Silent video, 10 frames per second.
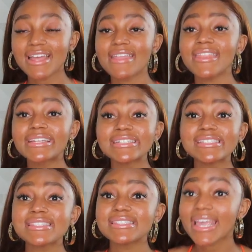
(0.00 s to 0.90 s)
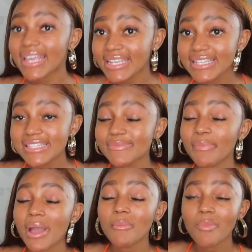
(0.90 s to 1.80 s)
and that is Decadence
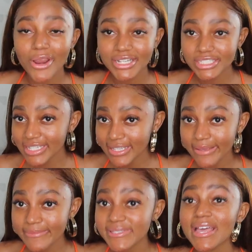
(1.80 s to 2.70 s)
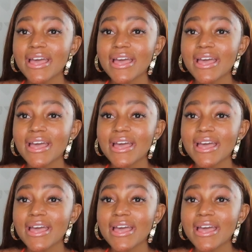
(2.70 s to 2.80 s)
by Marc Jacobs.